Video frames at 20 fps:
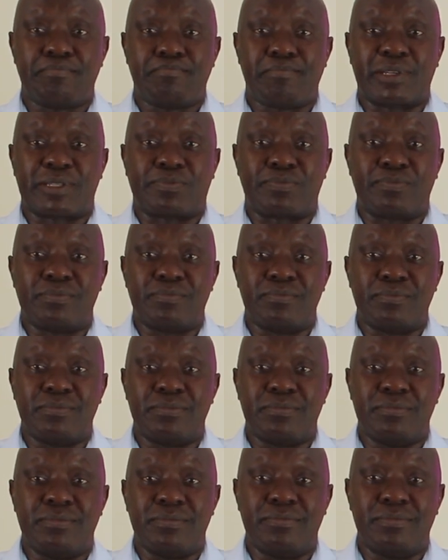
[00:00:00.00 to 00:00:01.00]
but
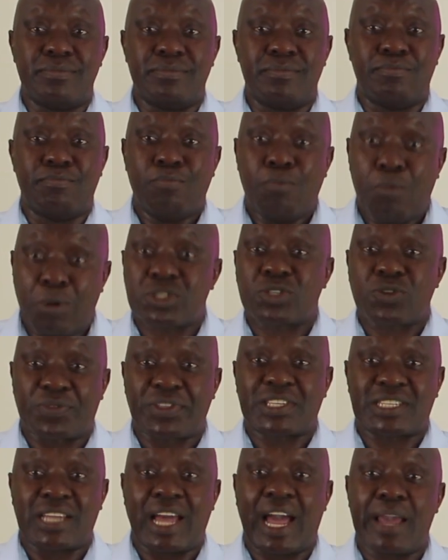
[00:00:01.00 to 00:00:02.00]
most of
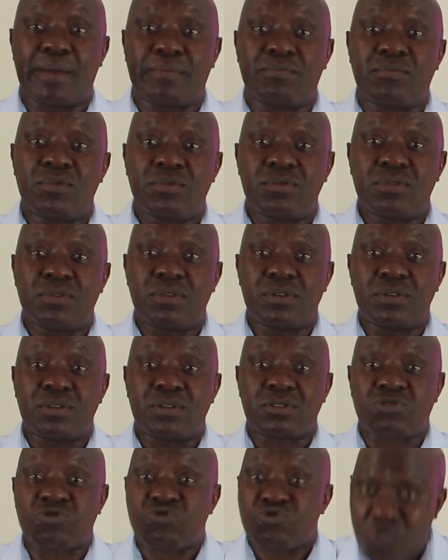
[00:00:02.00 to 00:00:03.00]
the time
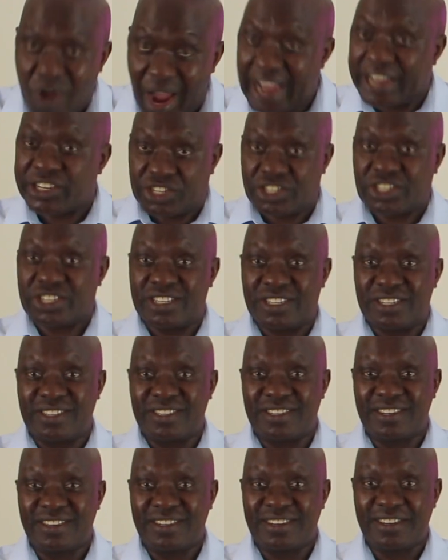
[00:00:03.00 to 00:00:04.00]
crushed?
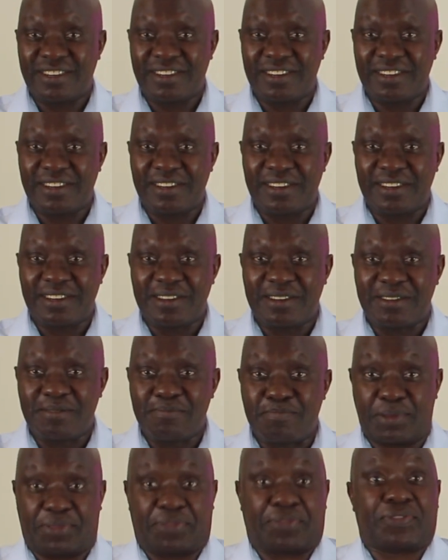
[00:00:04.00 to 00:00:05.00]

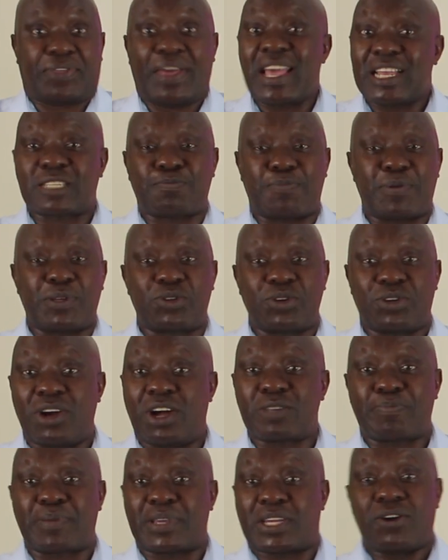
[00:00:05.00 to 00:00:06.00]
But thanks be to
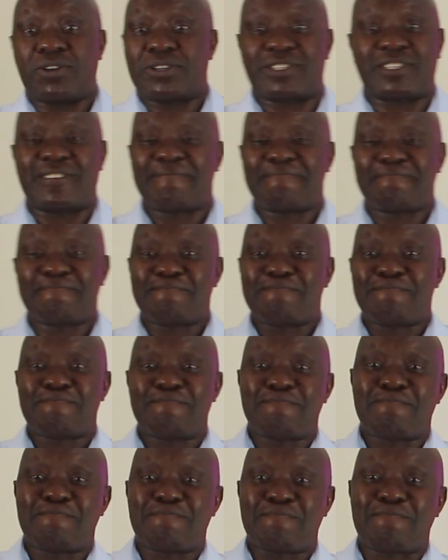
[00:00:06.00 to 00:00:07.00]
God, because
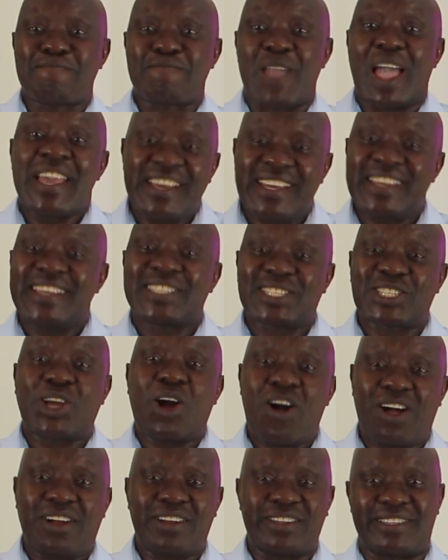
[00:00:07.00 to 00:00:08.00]
He is
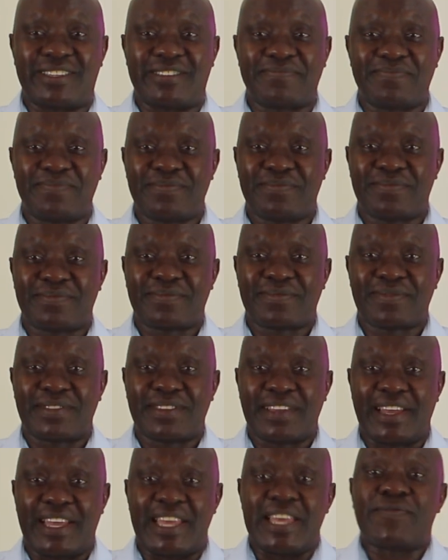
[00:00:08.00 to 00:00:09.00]
God.
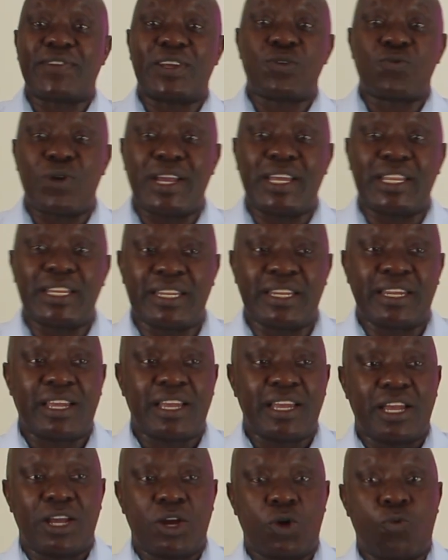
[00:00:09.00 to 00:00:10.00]
Even
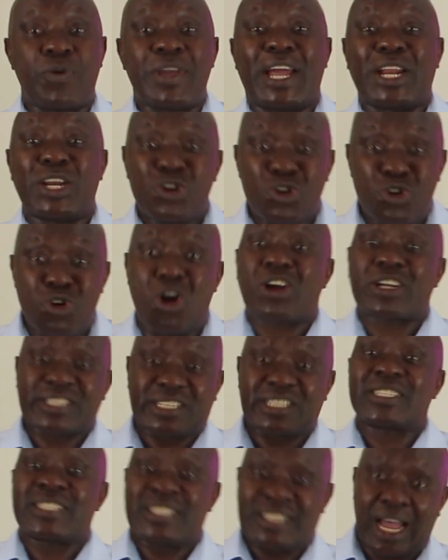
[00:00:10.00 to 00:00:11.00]
when we are
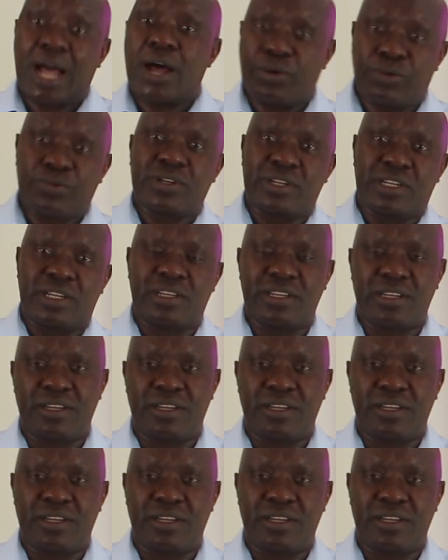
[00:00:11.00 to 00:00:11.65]
knocked down,